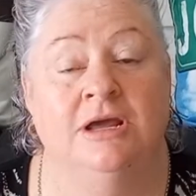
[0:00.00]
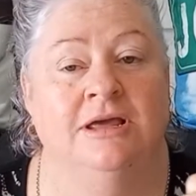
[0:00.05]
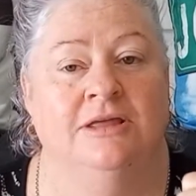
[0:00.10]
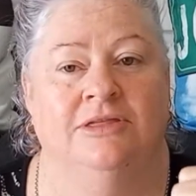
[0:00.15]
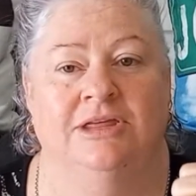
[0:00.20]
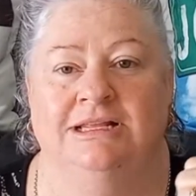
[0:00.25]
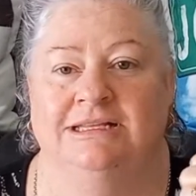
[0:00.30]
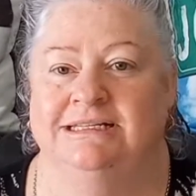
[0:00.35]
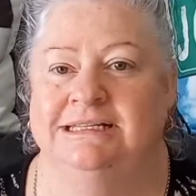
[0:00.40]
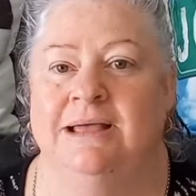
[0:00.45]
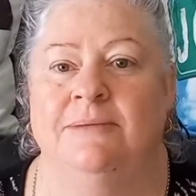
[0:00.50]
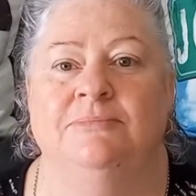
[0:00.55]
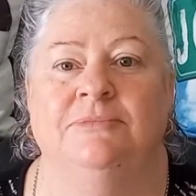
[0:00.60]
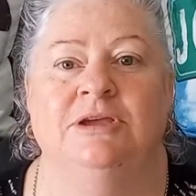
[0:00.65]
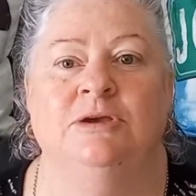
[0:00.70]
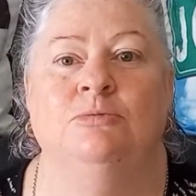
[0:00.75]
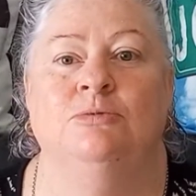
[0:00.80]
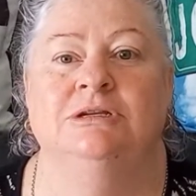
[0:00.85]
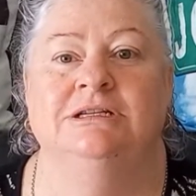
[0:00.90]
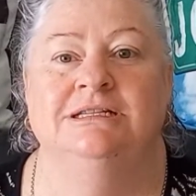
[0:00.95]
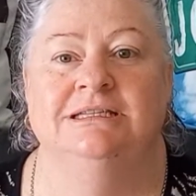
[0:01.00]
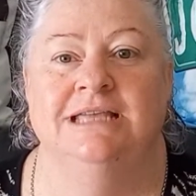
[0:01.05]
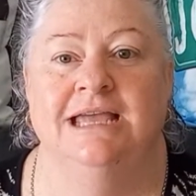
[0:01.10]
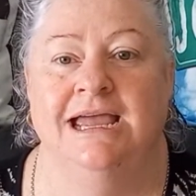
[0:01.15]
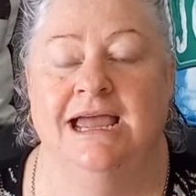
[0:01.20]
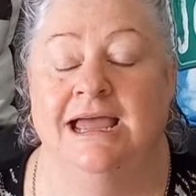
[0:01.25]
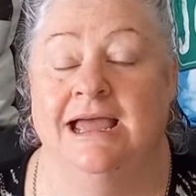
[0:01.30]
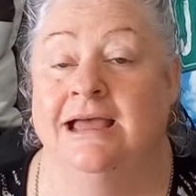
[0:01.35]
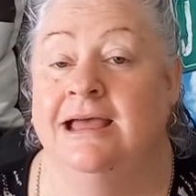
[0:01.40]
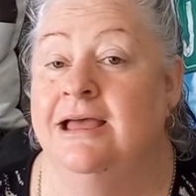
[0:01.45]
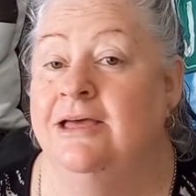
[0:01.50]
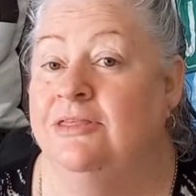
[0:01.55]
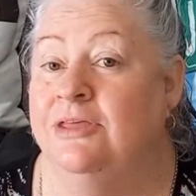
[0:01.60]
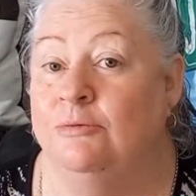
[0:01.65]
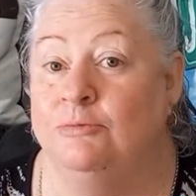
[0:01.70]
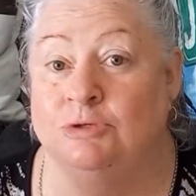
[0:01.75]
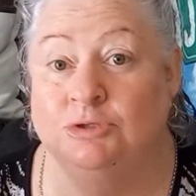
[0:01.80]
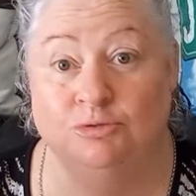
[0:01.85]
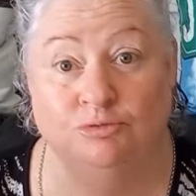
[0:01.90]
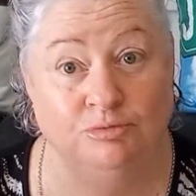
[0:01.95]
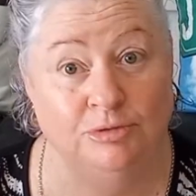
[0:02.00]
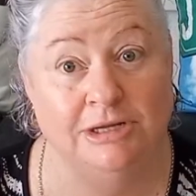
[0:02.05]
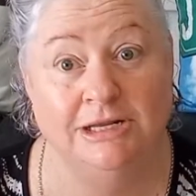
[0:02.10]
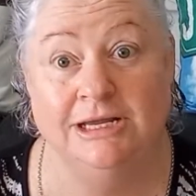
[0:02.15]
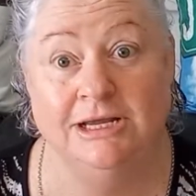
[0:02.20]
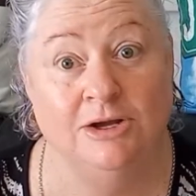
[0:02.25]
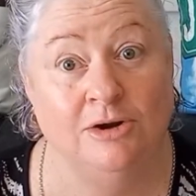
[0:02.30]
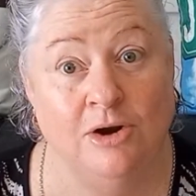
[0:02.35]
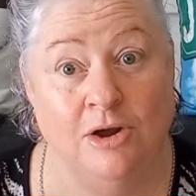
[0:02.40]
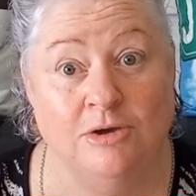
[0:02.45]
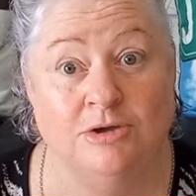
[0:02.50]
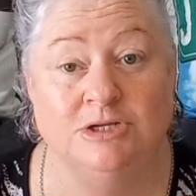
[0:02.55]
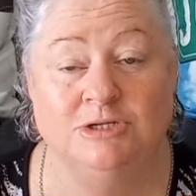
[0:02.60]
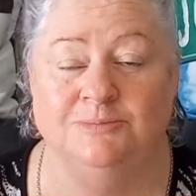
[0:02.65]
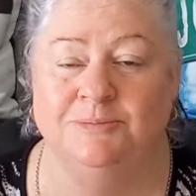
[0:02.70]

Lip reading: that something was there that was really close,